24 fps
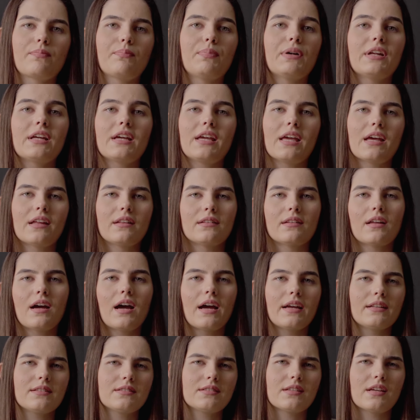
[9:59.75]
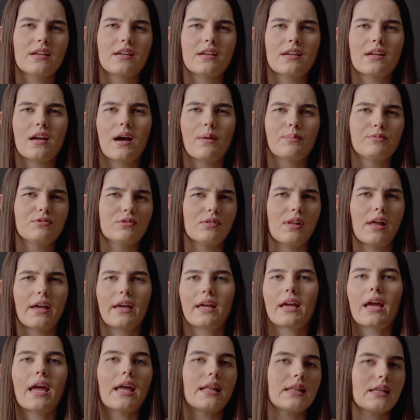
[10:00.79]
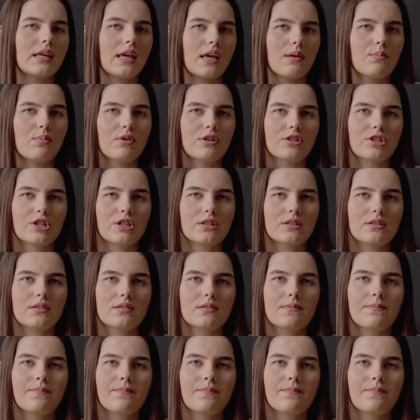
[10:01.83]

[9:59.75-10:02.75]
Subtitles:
but again, I'd say up to like 8K budgets.